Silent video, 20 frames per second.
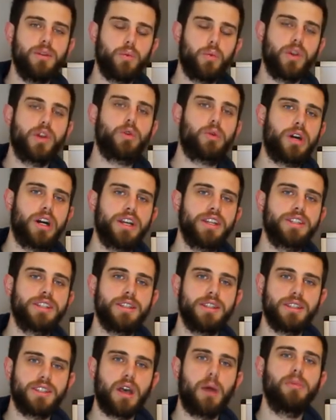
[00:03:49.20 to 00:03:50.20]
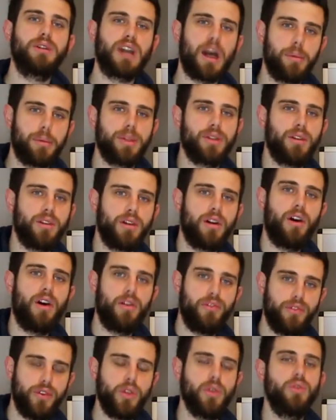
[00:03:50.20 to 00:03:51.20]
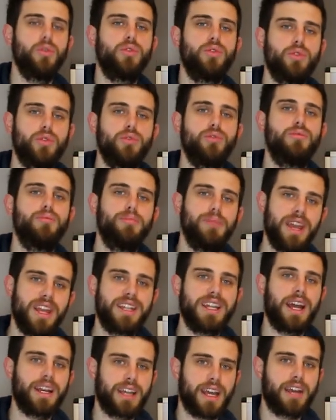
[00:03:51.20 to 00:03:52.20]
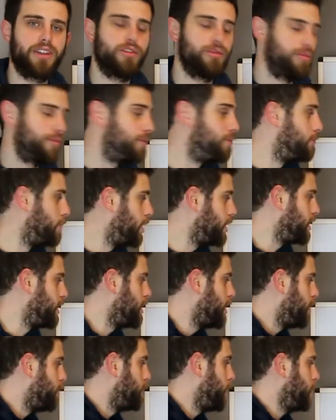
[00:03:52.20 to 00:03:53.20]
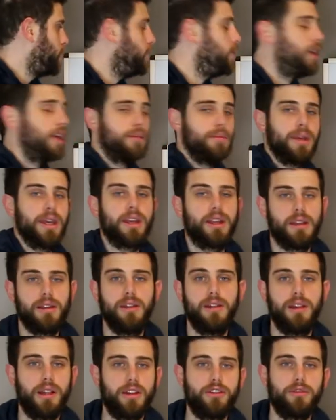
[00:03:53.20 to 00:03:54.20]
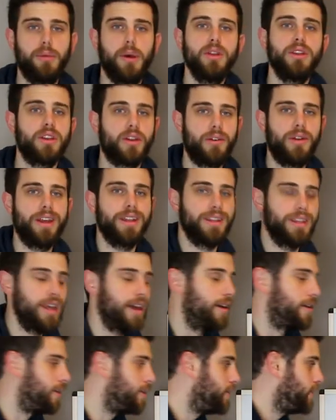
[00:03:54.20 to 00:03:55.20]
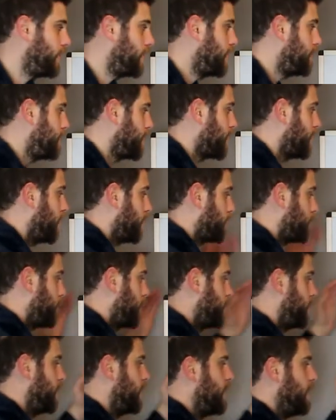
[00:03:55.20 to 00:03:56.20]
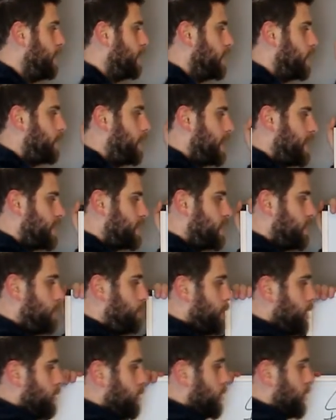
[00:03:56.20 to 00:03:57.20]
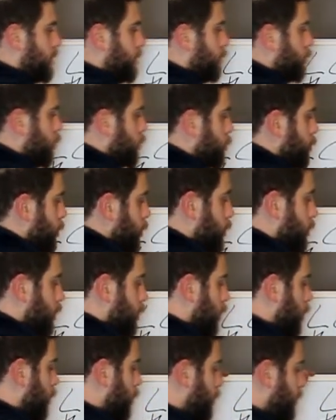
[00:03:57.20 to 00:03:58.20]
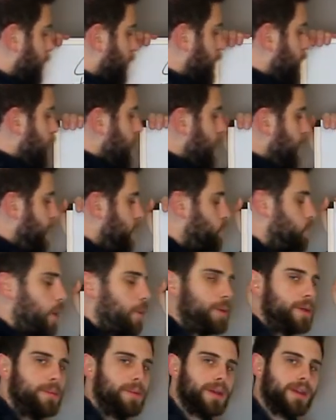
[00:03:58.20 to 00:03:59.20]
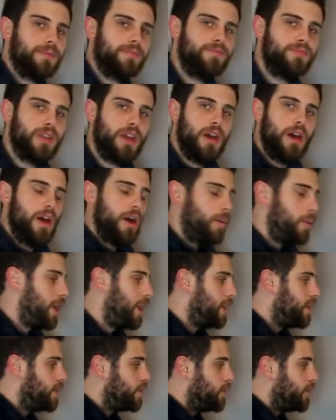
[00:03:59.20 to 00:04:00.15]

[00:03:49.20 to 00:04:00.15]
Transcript: requires some capital of you to make that kind of money. But you can make a lot of money, all right? Yeah, you can make a lot of money. Now, what is the difference between clothing and dropshipping? Well,